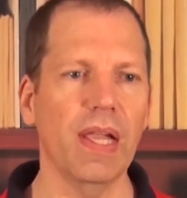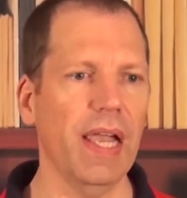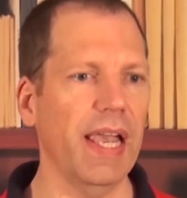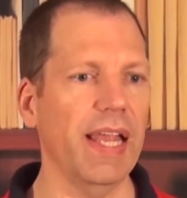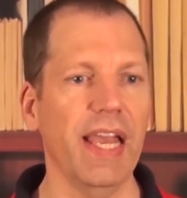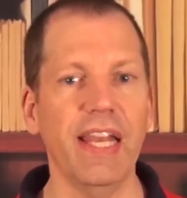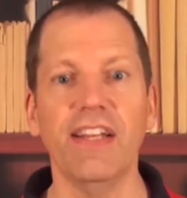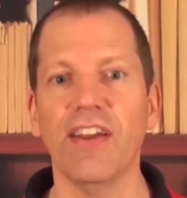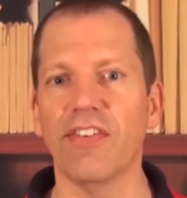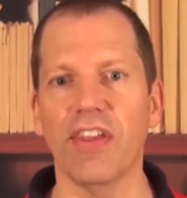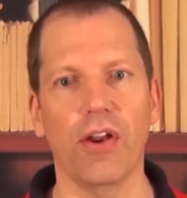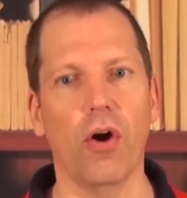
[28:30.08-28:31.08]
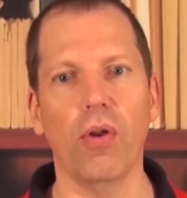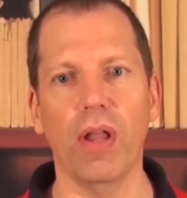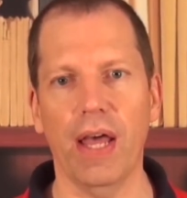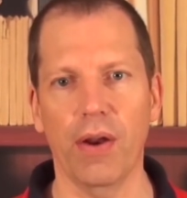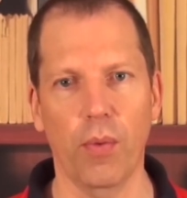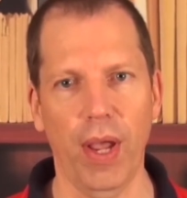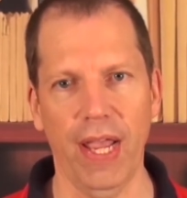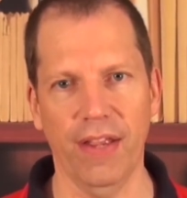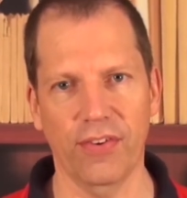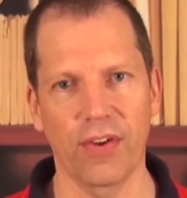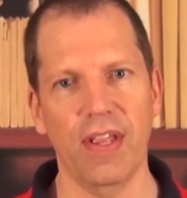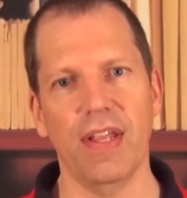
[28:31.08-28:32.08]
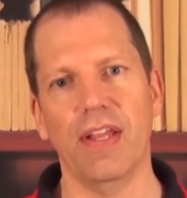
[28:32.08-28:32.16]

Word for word: And, and he does that a whole lot of ways.